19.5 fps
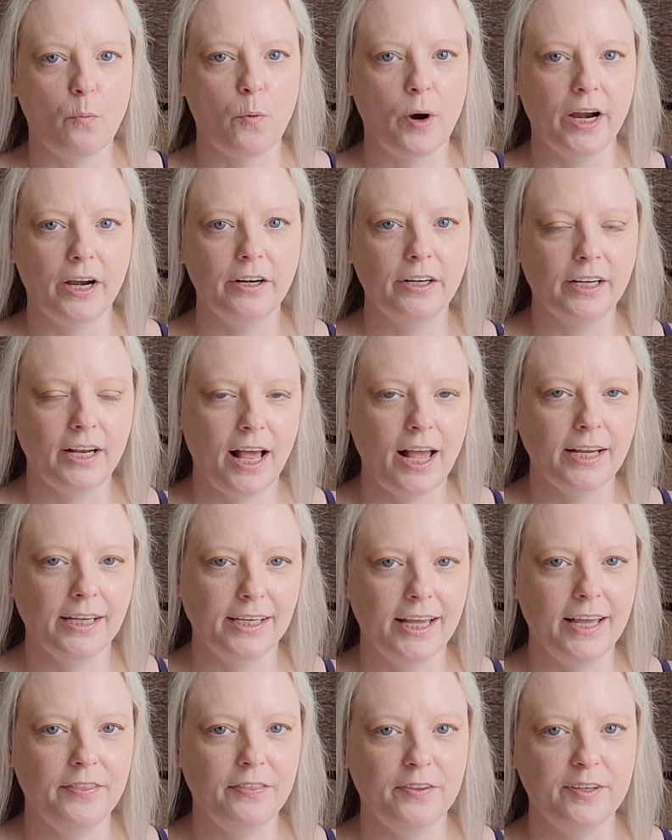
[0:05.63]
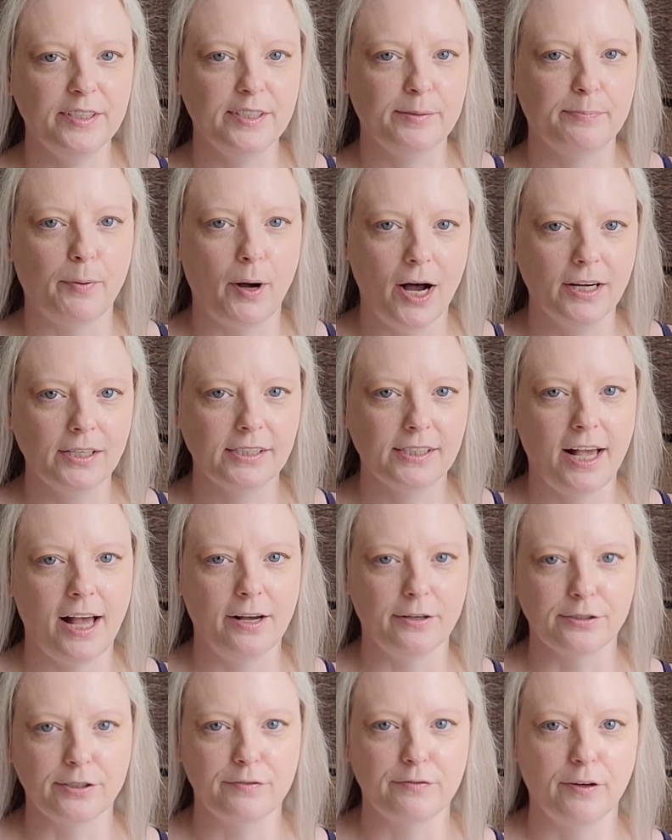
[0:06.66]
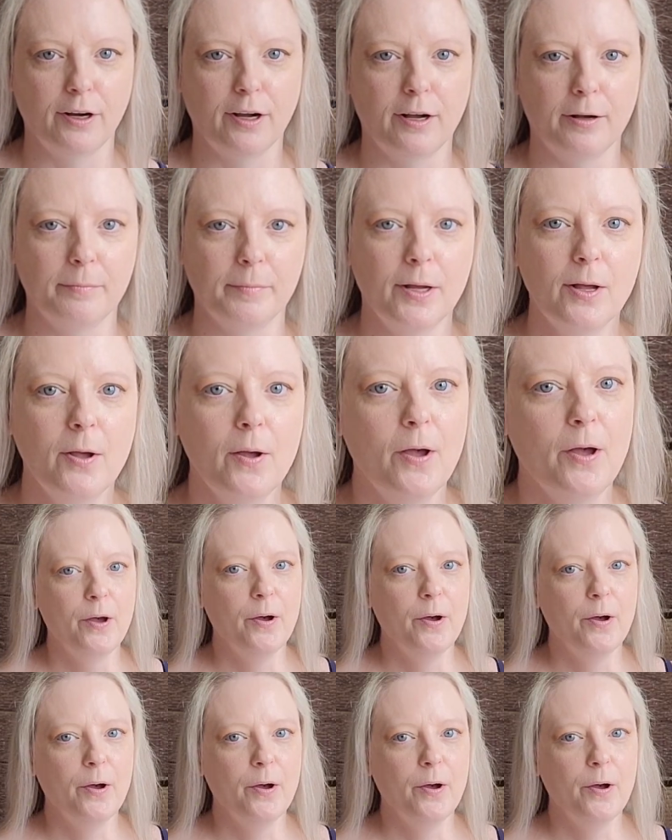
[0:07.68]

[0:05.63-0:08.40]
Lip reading: where did I get this box house from?